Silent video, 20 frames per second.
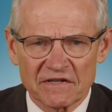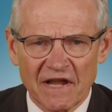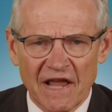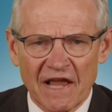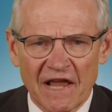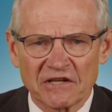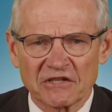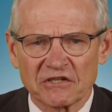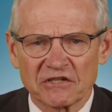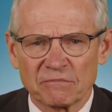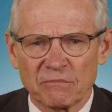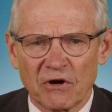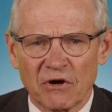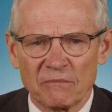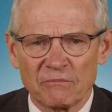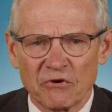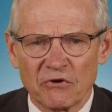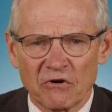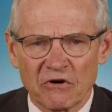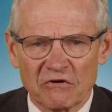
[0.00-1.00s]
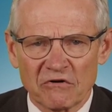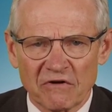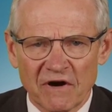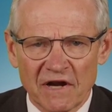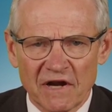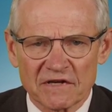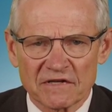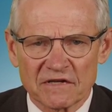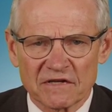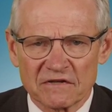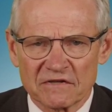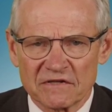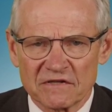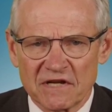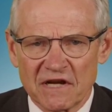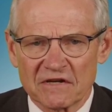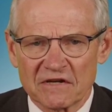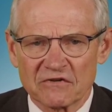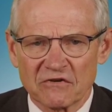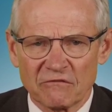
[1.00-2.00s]
hatched by bureaucrats and
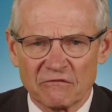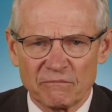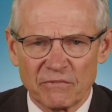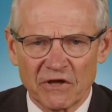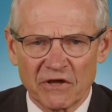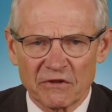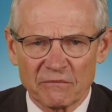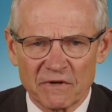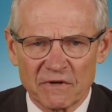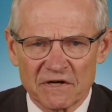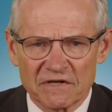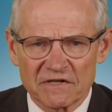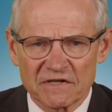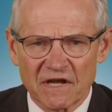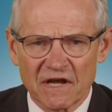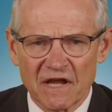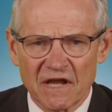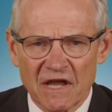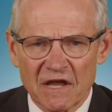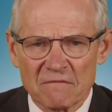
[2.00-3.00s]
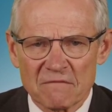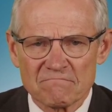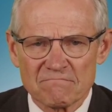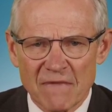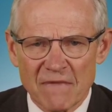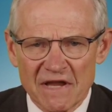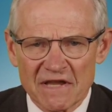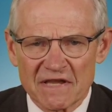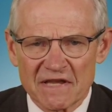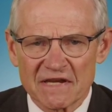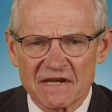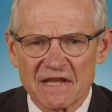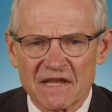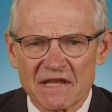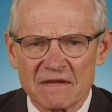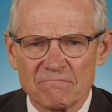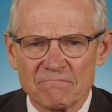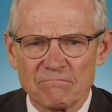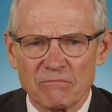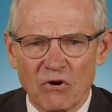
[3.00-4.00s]
ticked off by the minister, make it
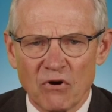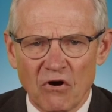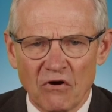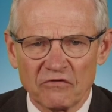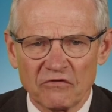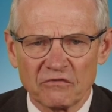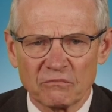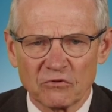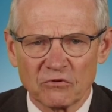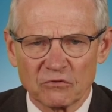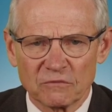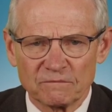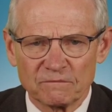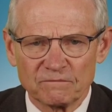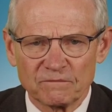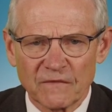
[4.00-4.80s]
impossible.